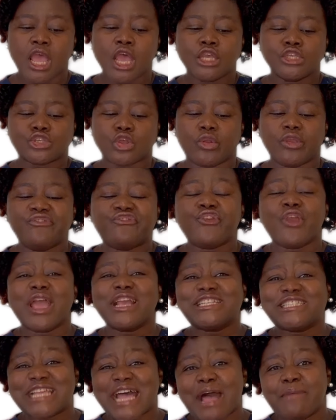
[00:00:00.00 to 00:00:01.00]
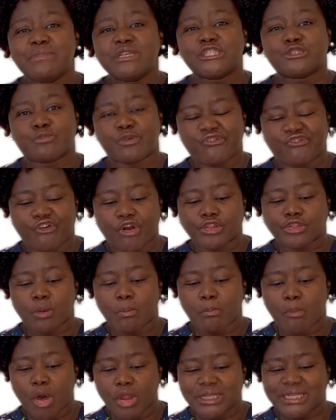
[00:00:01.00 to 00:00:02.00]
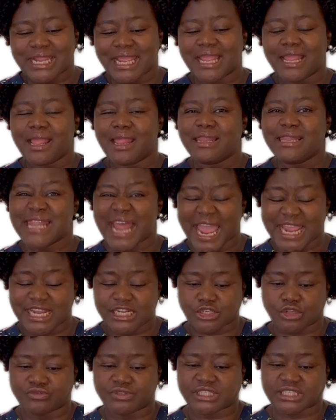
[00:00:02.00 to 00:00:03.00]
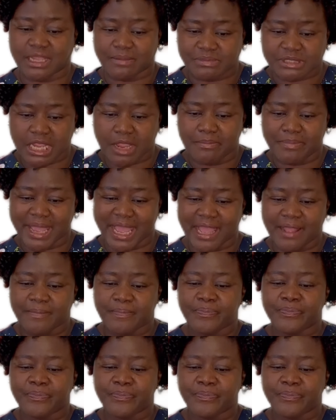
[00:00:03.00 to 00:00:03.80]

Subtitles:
So if your exam is before the Monday 9th of September,